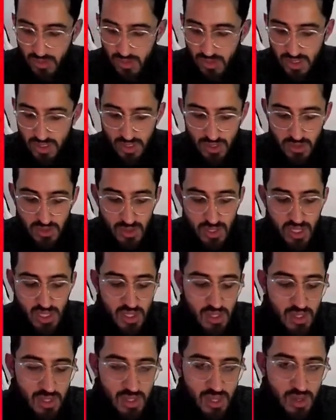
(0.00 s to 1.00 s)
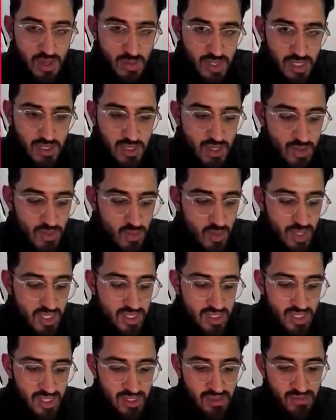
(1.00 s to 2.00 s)
So there we go. We're
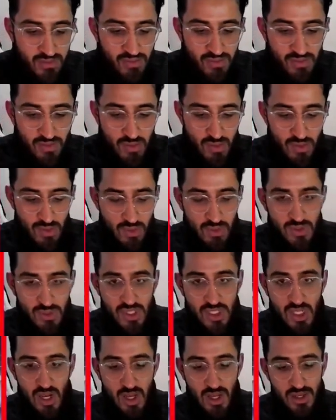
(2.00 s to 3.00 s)
done for Scarlet